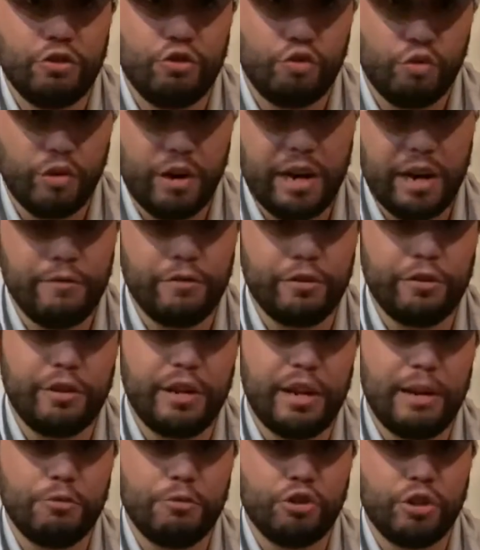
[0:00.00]
driver that
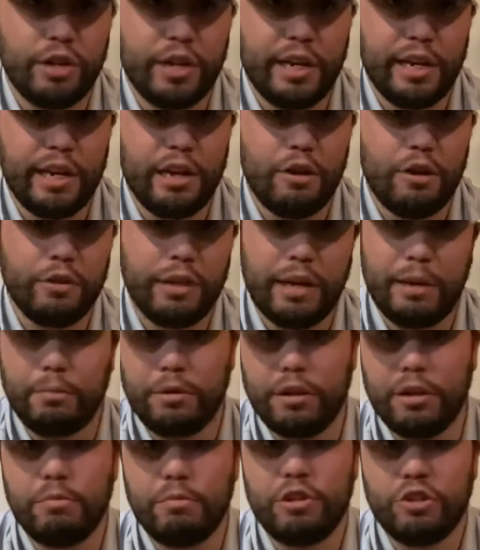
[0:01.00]
I'm trying out that I'm
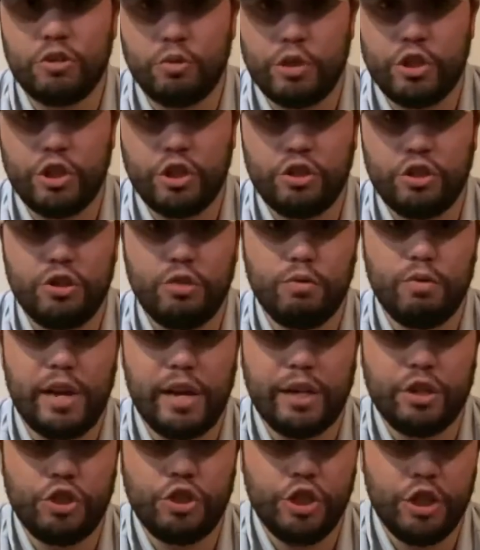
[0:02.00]
going to be switching to
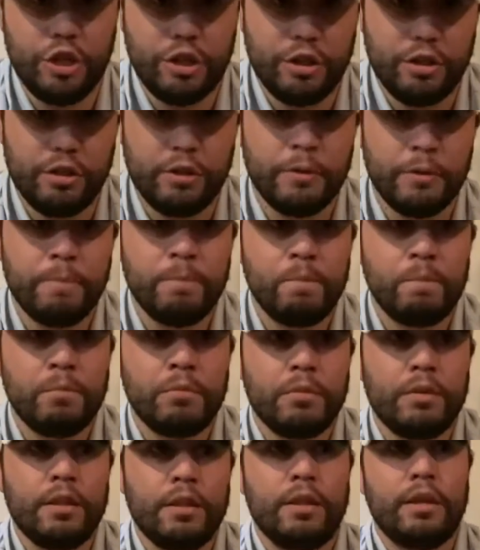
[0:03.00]
next year.
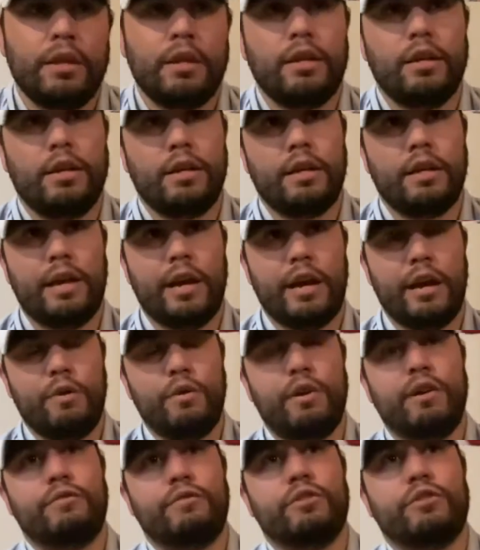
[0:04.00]

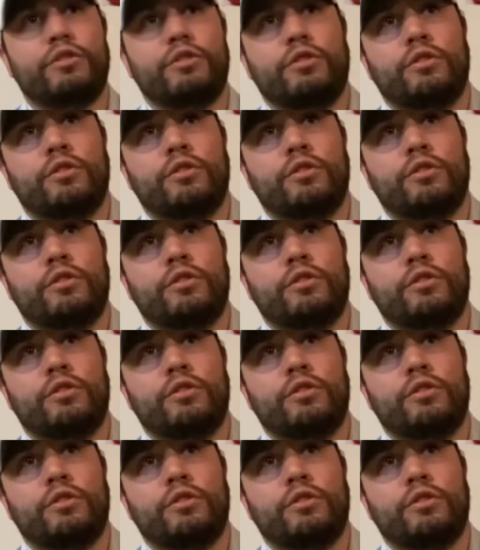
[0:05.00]
However,